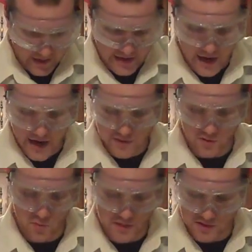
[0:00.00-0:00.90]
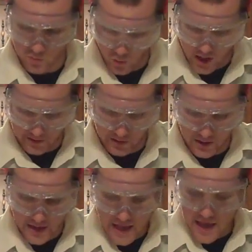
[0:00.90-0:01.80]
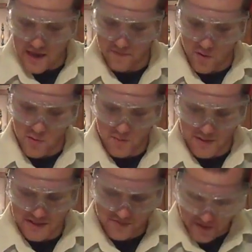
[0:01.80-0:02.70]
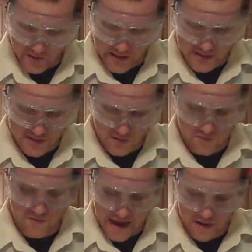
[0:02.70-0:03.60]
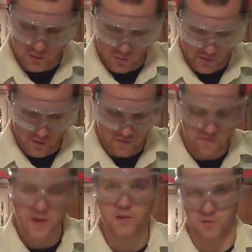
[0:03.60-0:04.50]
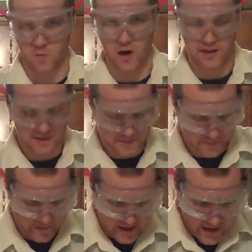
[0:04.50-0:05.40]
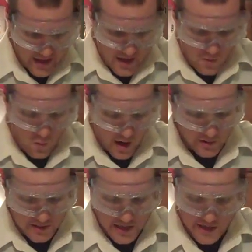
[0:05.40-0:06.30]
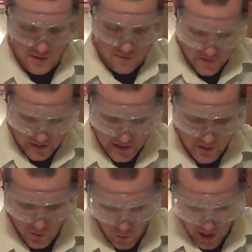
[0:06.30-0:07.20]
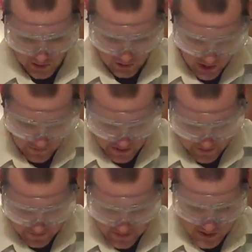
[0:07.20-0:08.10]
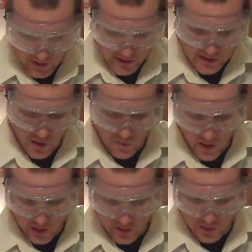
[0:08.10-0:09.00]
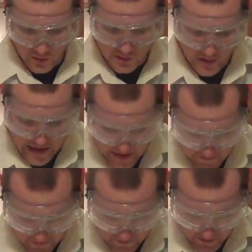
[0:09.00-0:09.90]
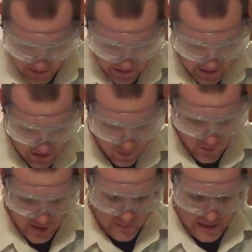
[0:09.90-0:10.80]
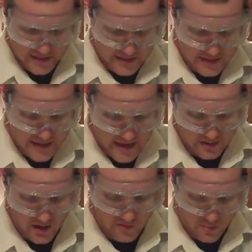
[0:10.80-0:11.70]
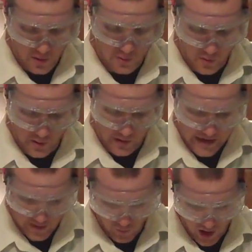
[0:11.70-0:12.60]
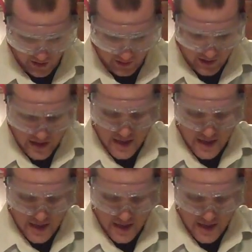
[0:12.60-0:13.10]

and hydro means water, and phobic means fearing, so fat or oil fears water. Water is hydrophilic or water-loving. So the soap molecules are amphiphilic, which means that they love both oil and water.